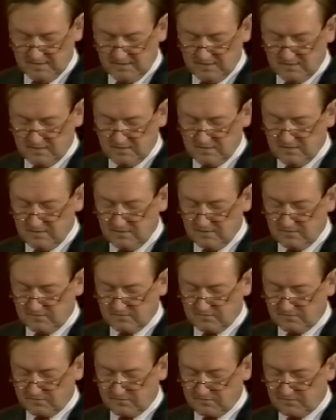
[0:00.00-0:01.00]
Years
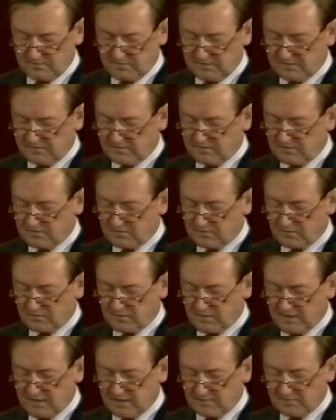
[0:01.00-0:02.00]
of stability are
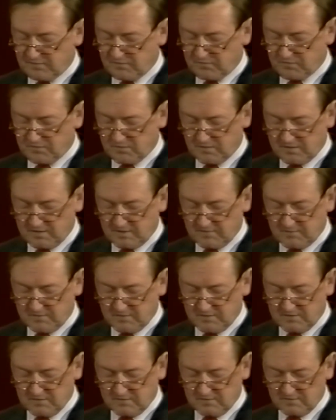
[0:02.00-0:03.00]
required before a
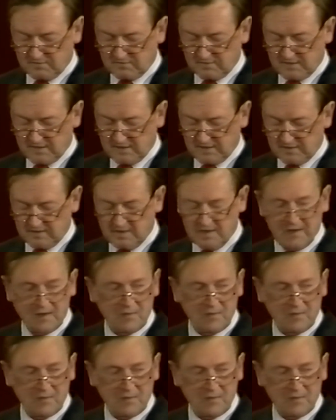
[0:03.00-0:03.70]
company can decide